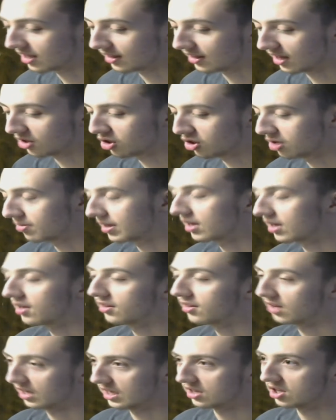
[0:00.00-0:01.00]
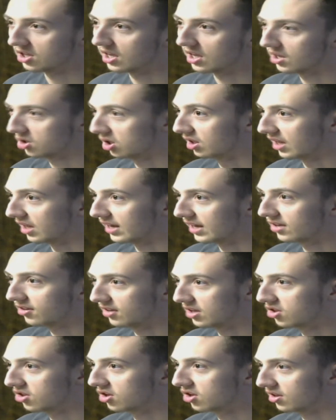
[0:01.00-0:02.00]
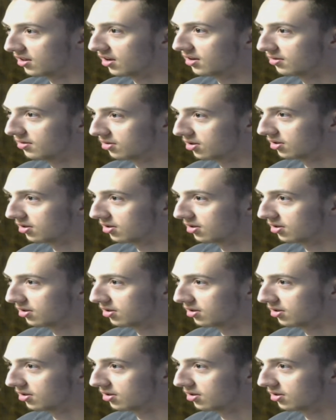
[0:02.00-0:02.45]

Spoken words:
actually because Takachi actually likes Nishikita.